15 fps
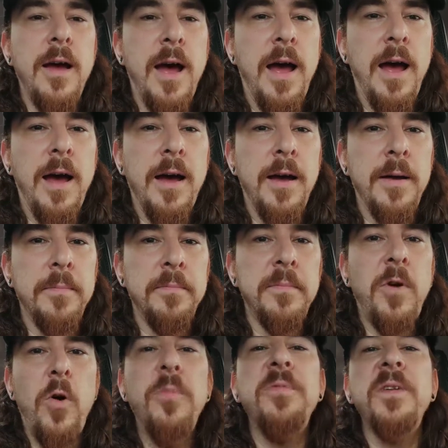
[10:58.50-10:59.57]

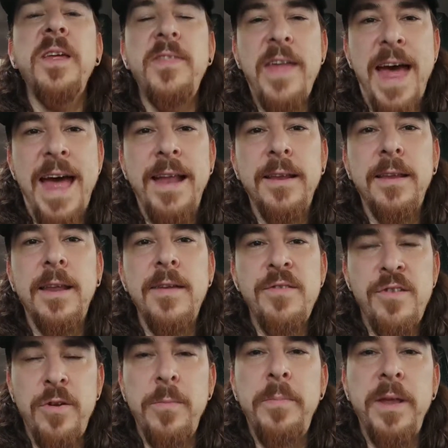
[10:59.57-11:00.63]
hopefully that
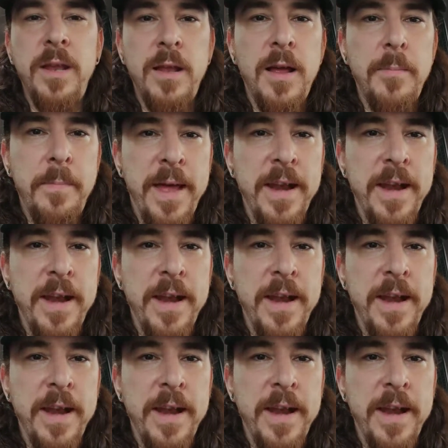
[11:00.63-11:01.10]
gives you a bit